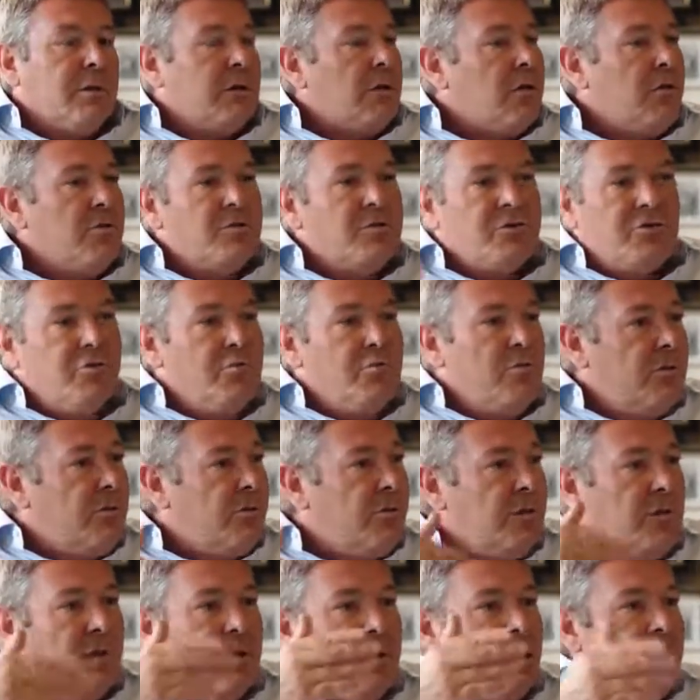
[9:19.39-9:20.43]

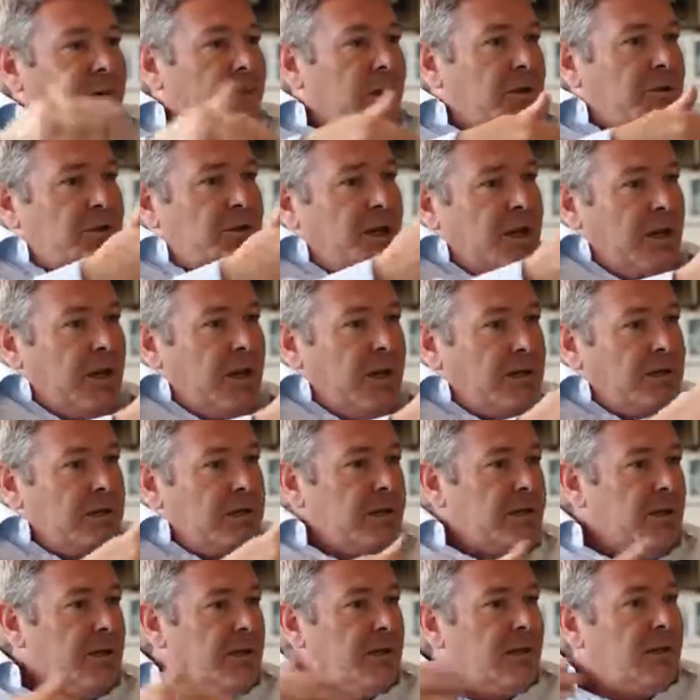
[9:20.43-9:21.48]
consumer, they change
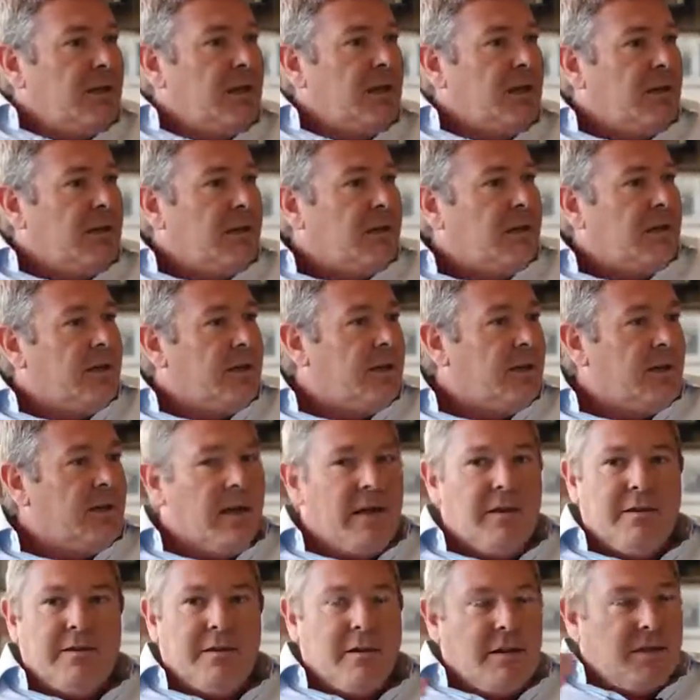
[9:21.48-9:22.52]

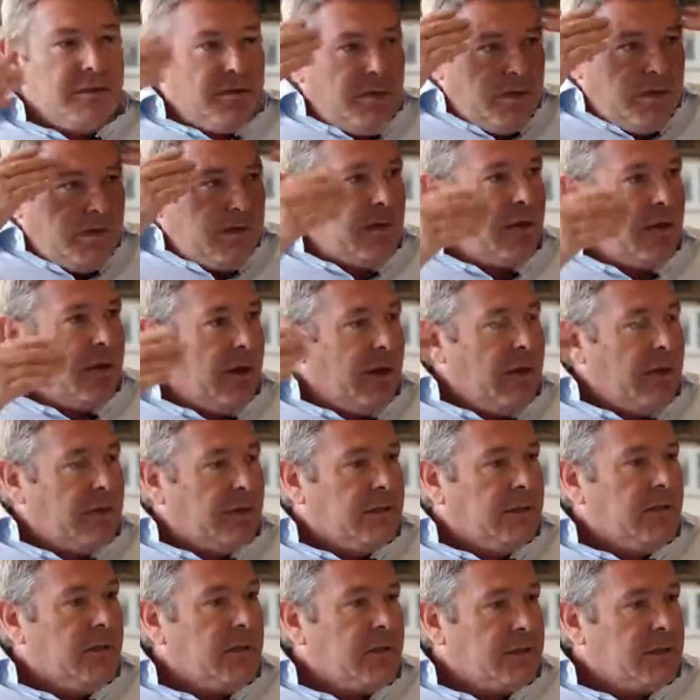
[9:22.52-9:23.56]
and they change their
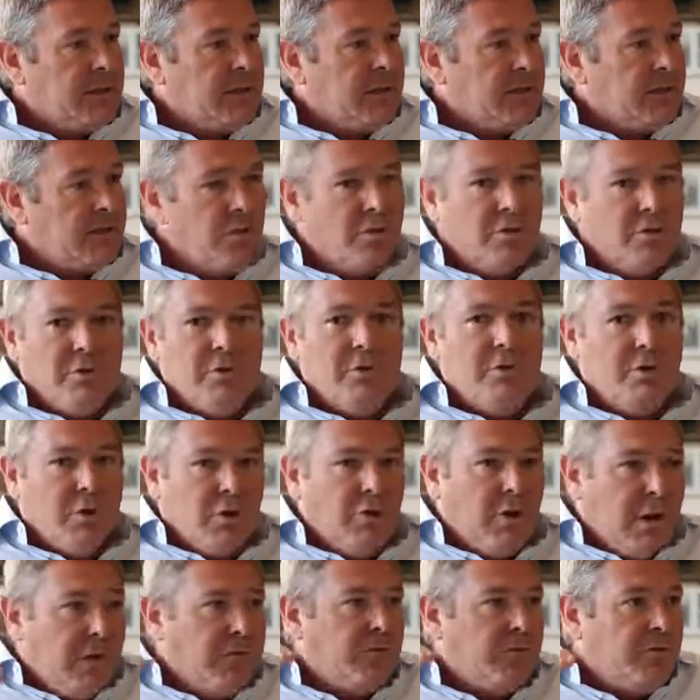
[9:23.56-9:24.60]
ideas, so you
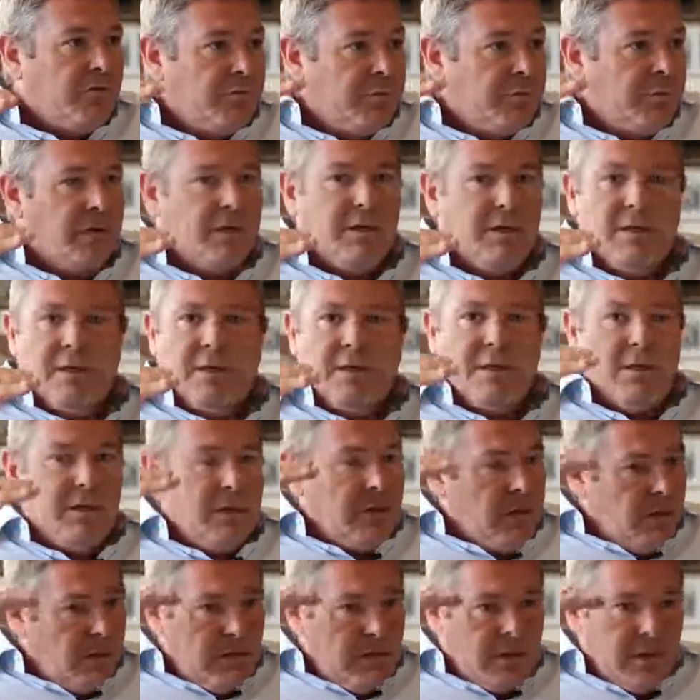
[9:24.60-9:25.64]
have to be
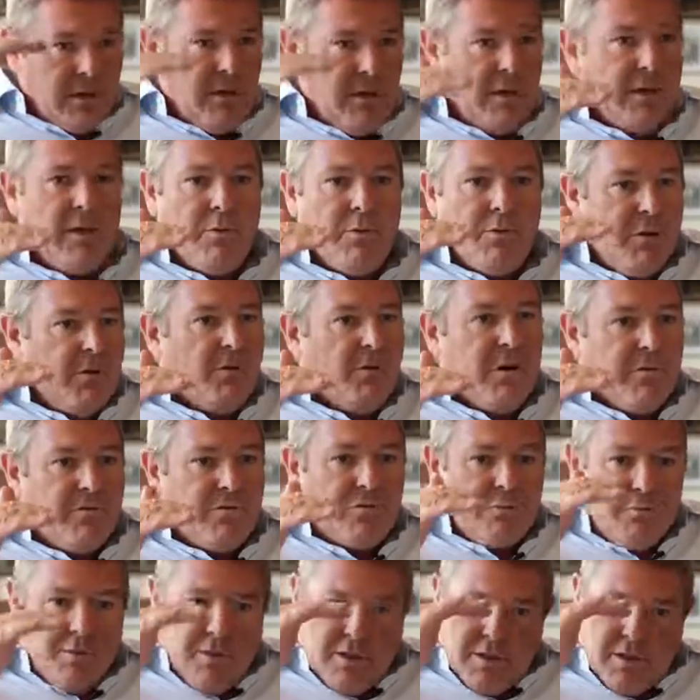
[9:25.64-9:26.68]

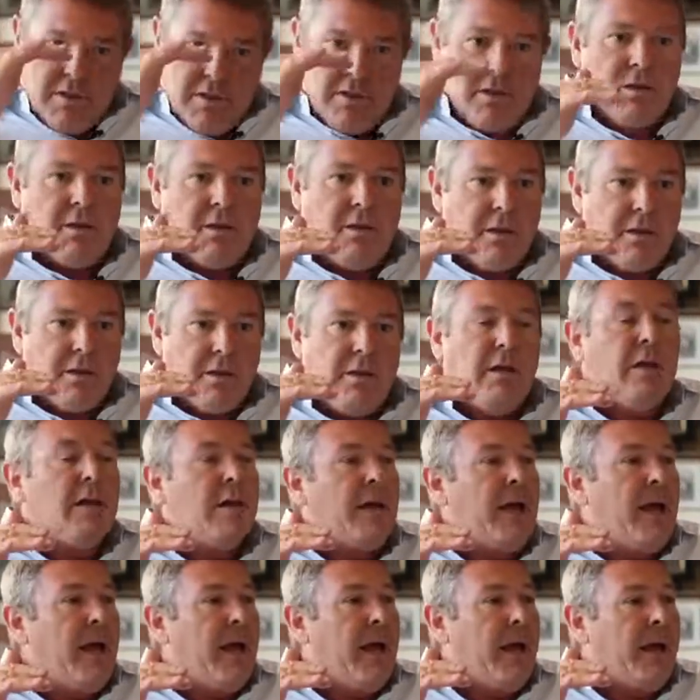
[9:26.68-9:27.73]
in
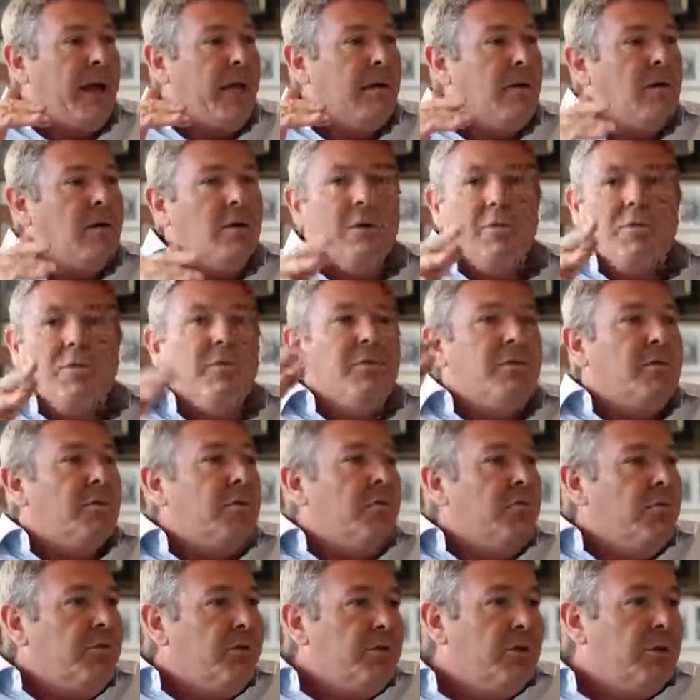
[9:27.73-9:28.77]
line
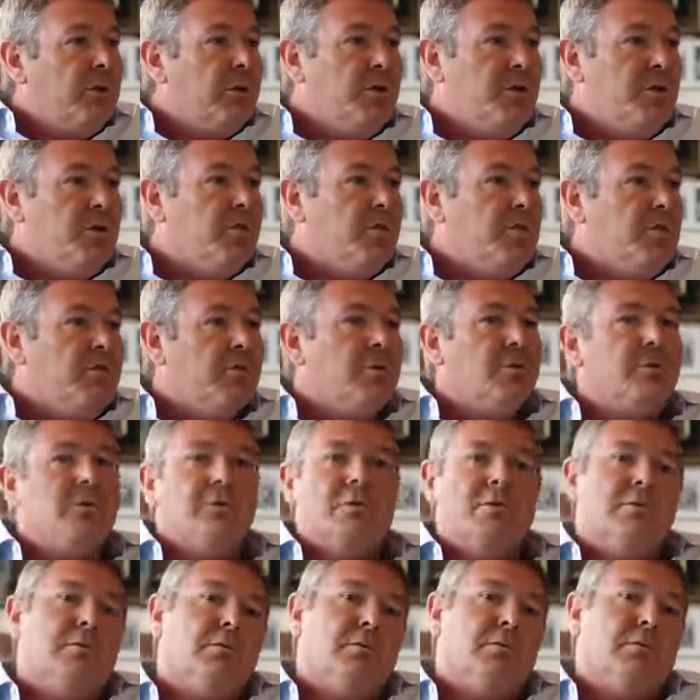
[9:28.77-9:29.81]
with the
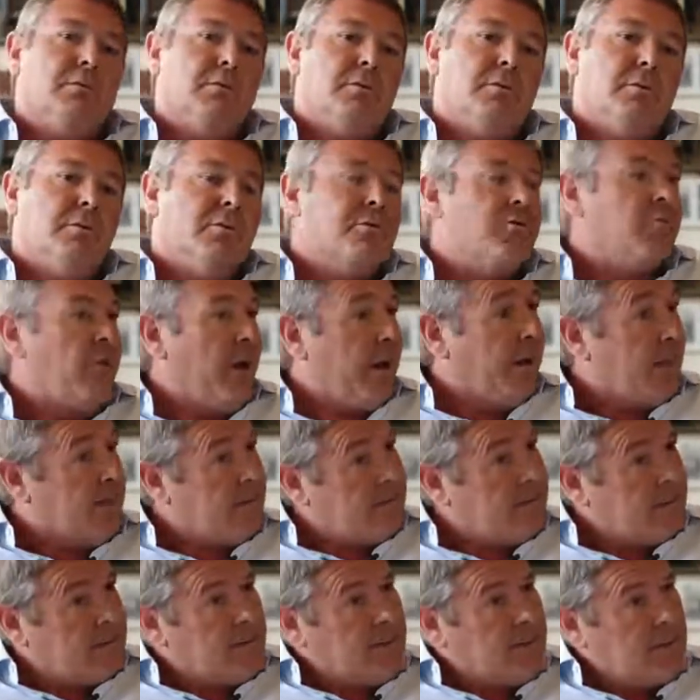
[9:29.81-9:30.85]
new
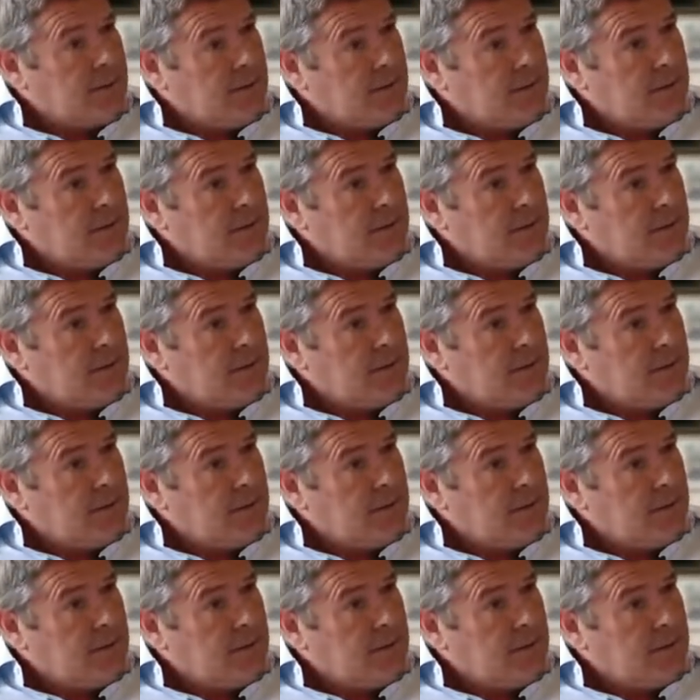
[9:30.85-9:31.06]
trends.